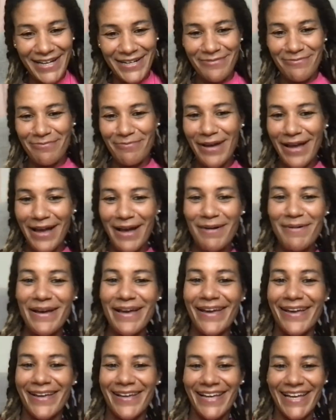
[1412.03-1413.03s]
I,
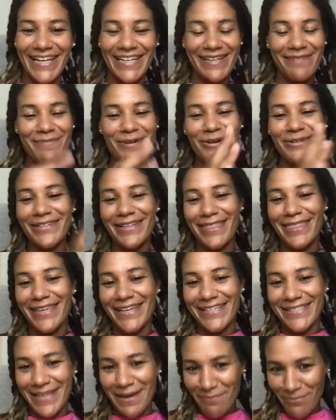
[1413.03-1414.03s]
hey, the amount of
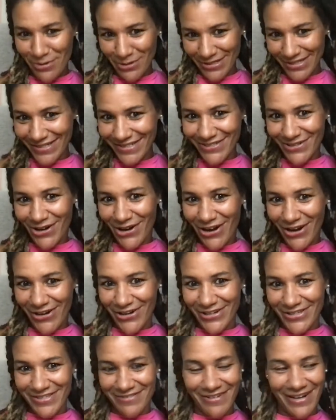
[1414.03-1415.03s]
things I'm putting to
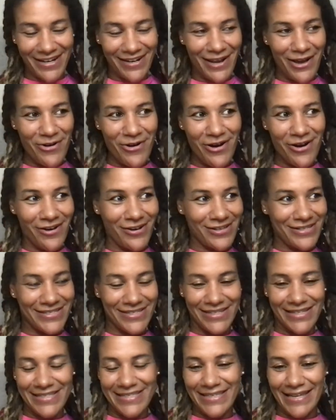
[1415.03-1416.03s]
August right now, August
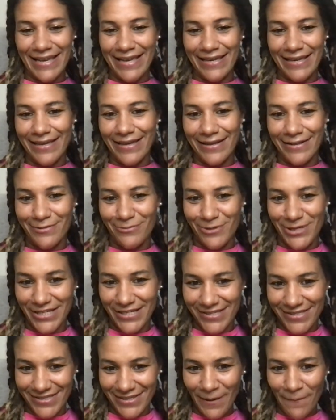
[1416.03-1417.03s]
needs like eight
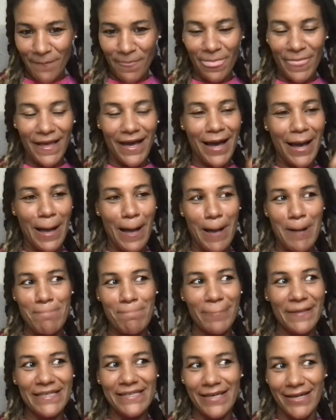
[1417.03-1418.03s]
weeks
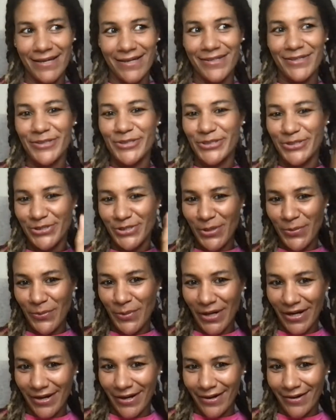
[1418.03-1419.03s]
um, yeah,
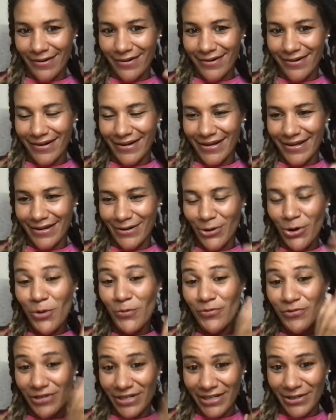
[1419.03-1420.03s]
somewhere there.
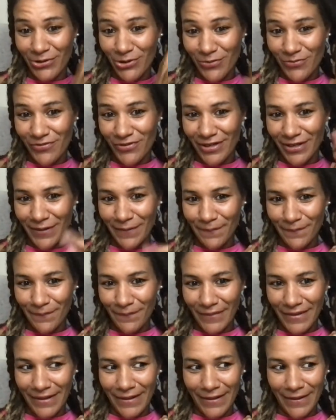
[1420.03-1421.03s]
Hopefully, hopefully.
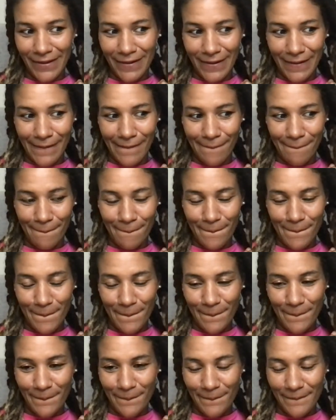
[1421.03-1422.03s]
Um,
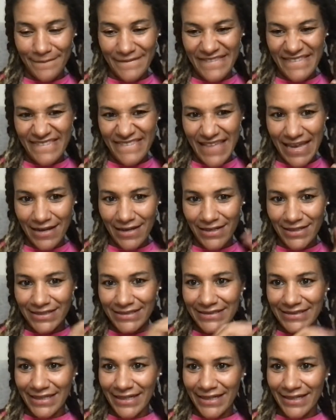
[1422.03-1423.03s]

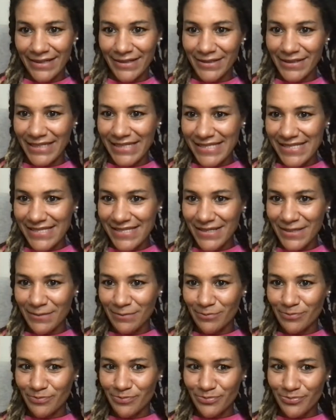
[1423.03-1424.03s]
yeah, let's see.